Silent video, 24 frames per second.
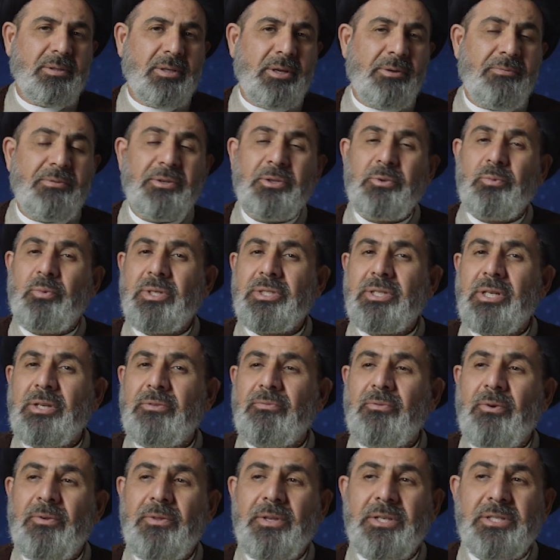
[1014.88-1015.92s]
If it
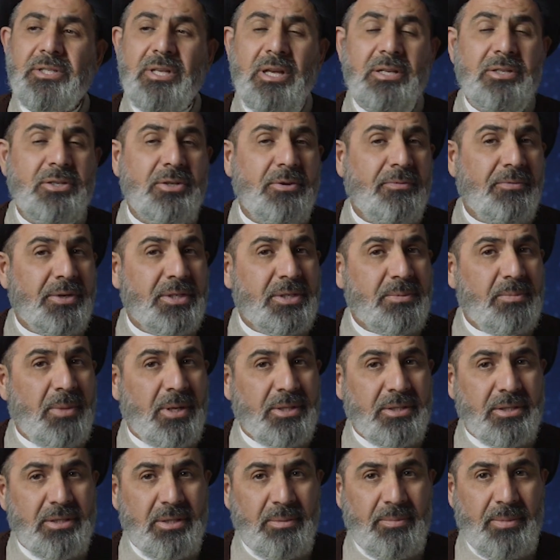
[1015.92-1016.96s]
wasn't for the sense of
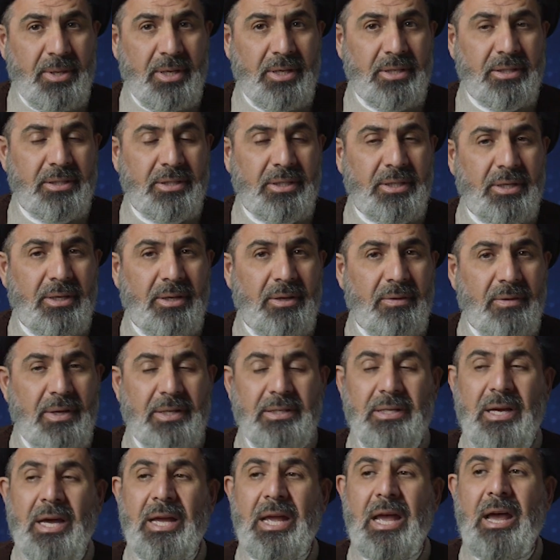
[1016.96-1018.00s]
responsibility
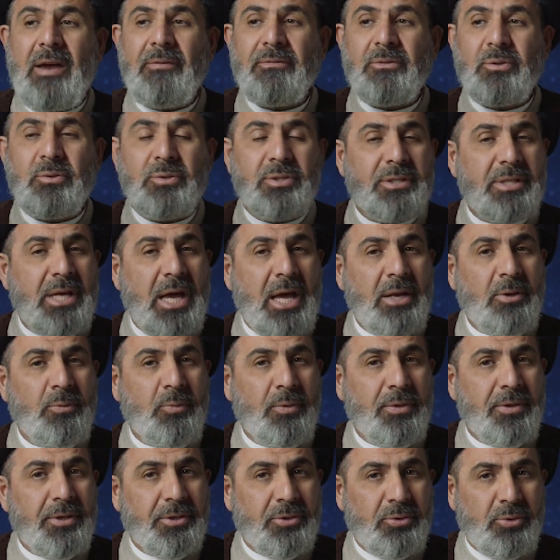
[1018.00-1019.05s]
that I have to stand
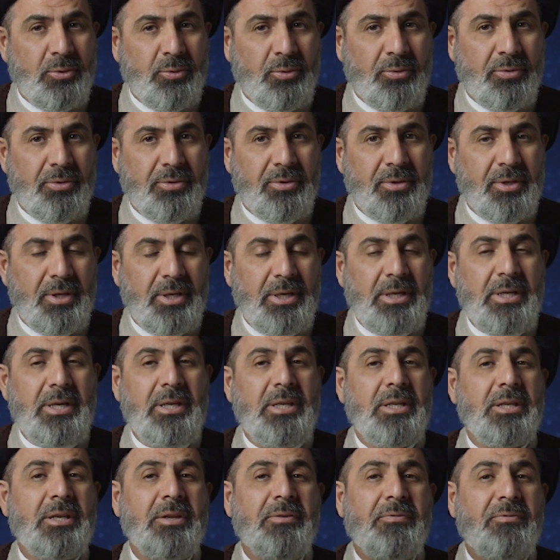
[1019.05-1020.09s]
with the truth,
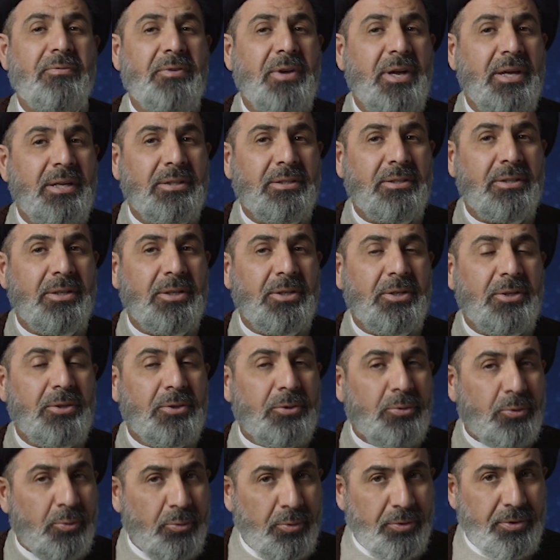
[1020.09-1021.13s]
defend
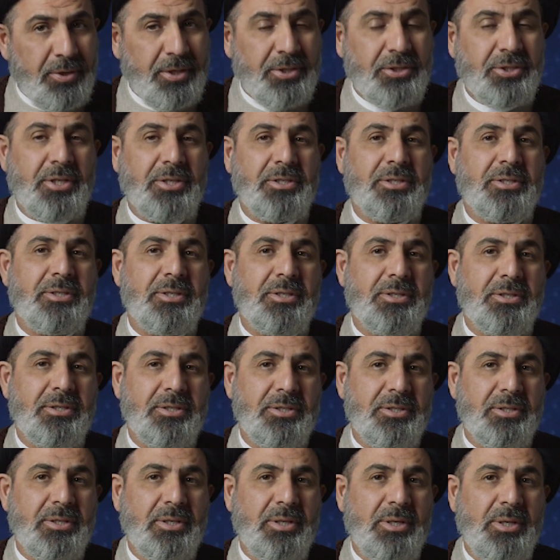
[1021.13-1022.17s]
truth and
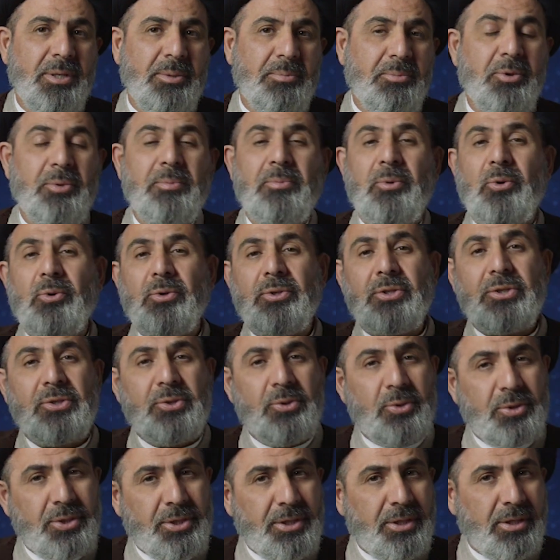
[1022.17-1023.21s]
justice, promote
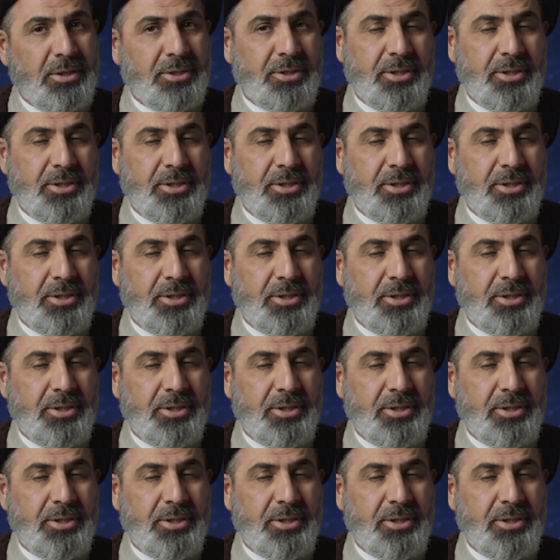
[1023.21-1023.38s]
social